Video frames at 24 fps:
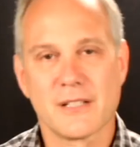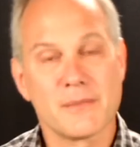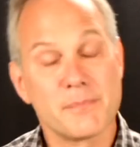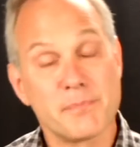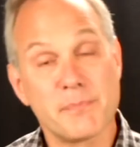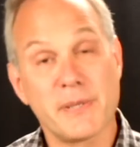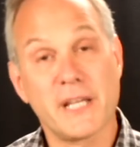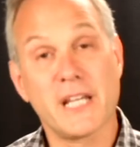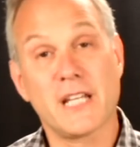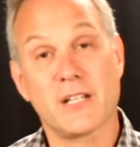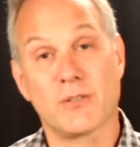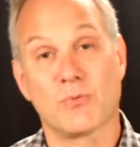
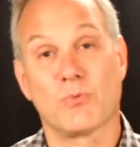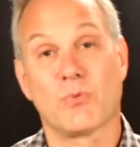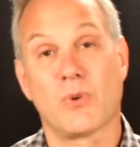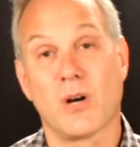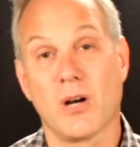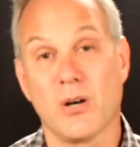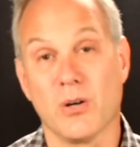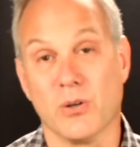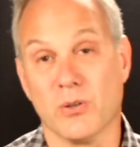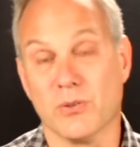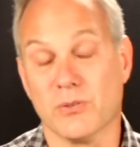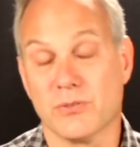Pete
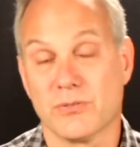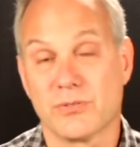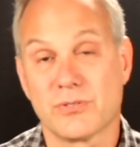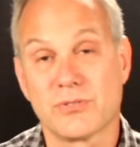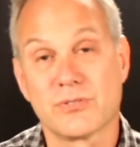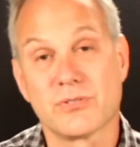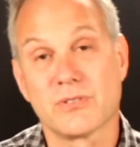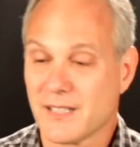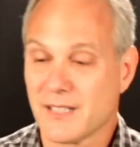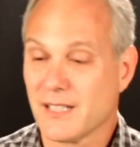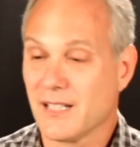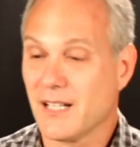Rose.
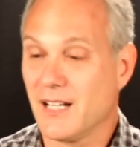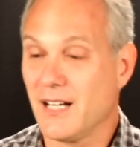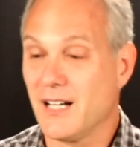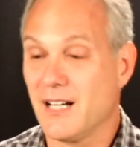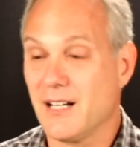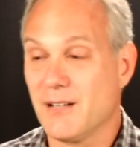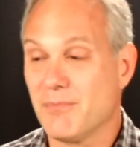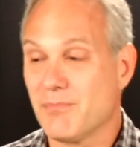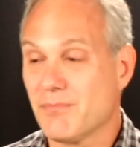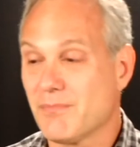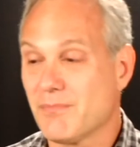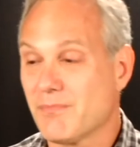
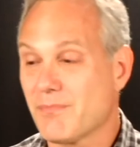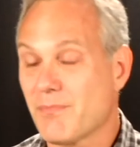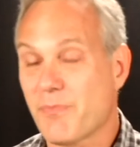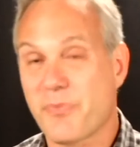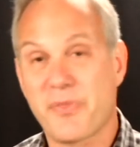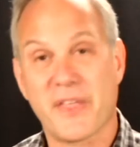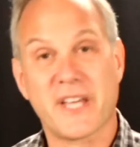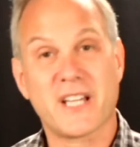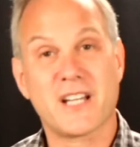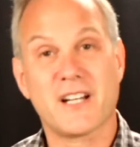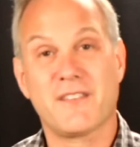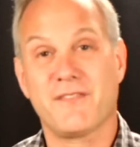Um,
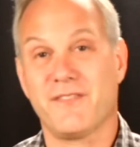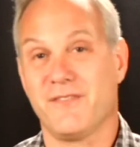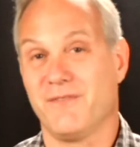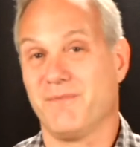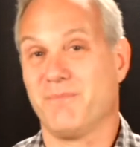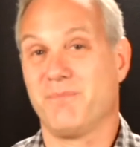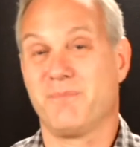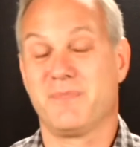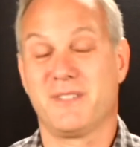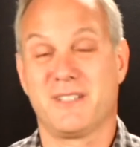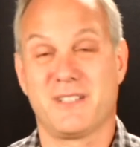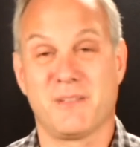think of
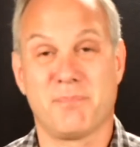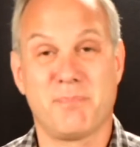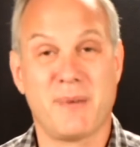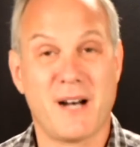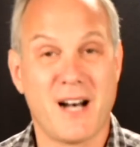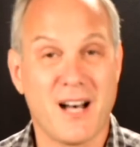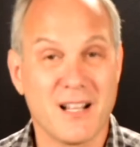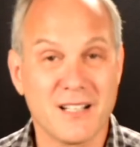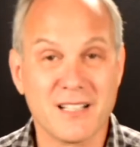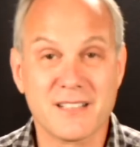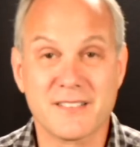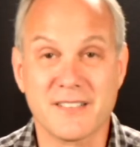the
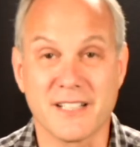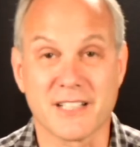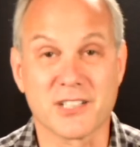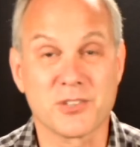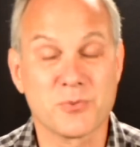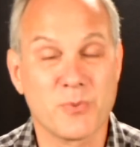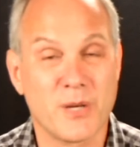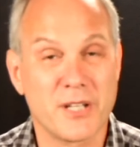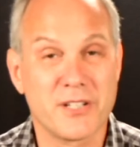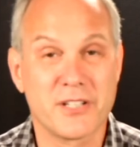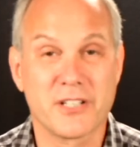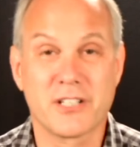politics,
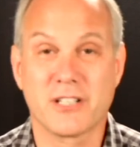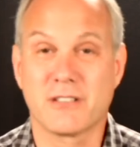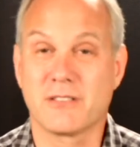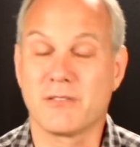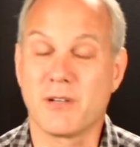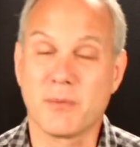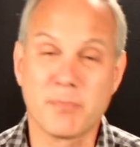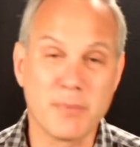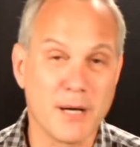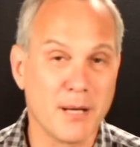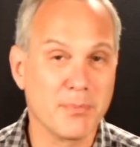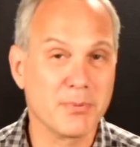whether you're
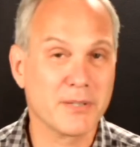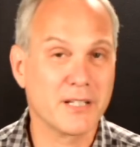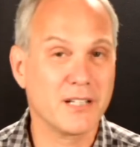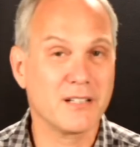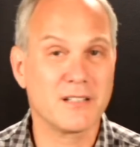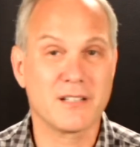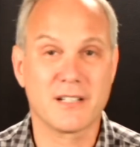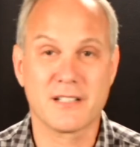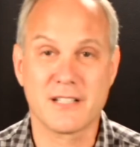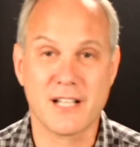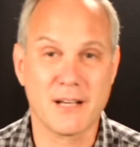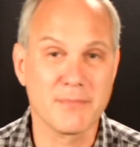Republican
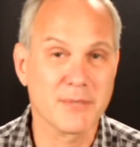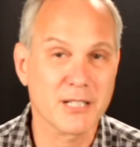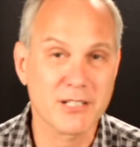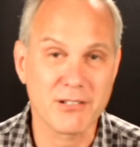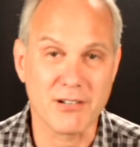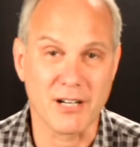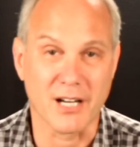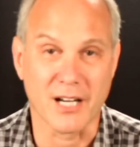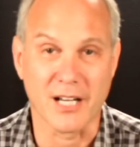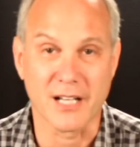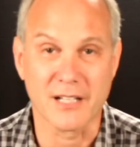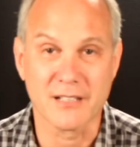or a
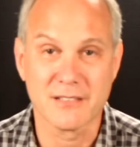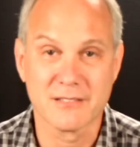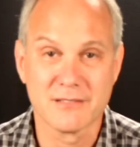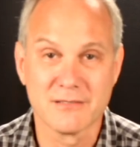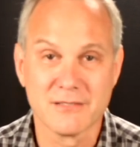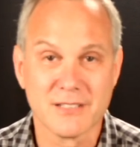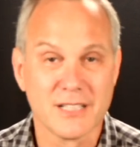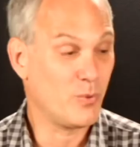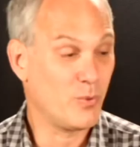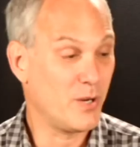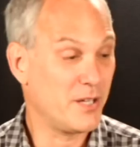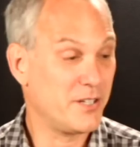Democrat,
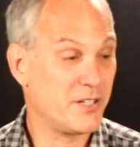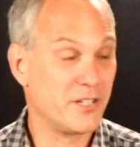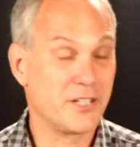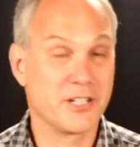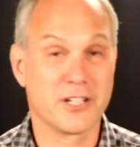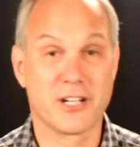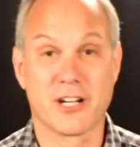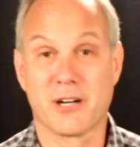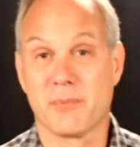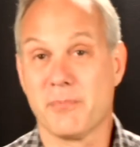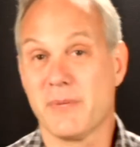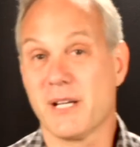whether
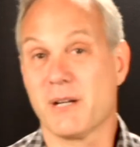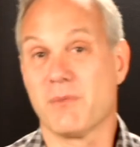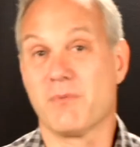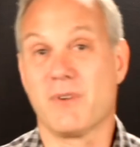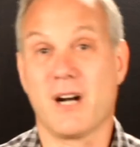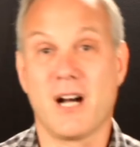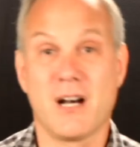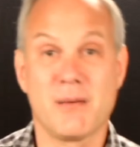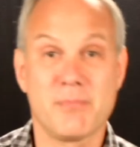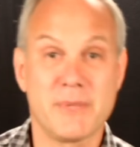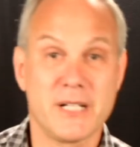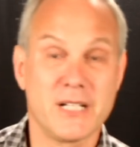you're Mitt
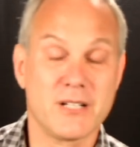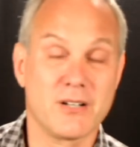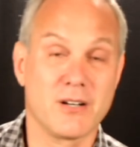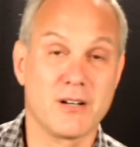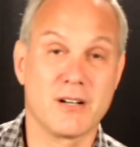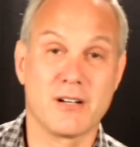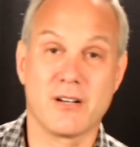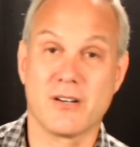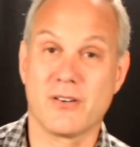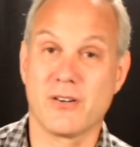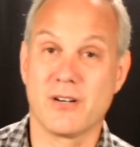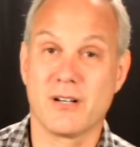Romney
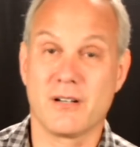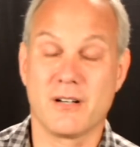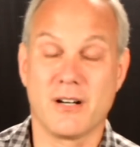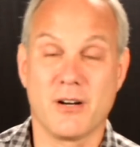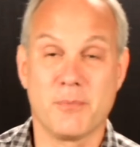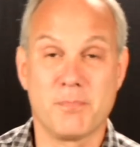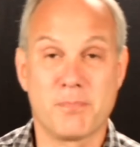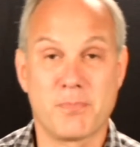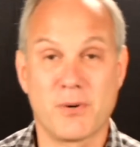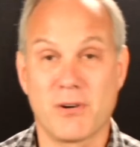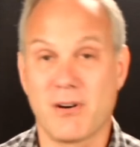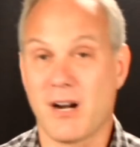or, or
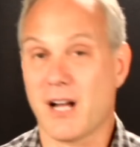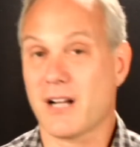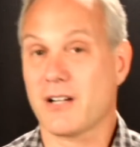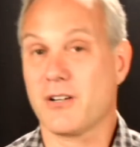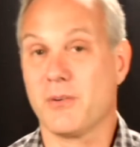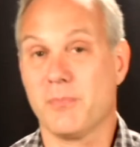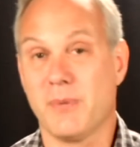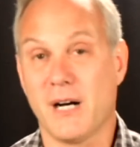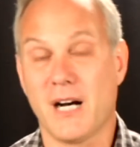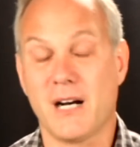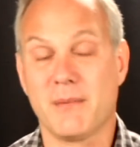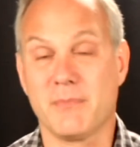Barack
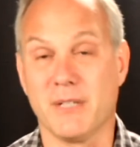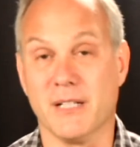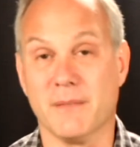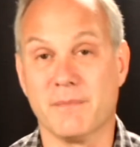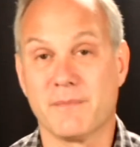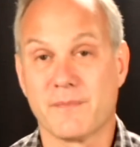Obama.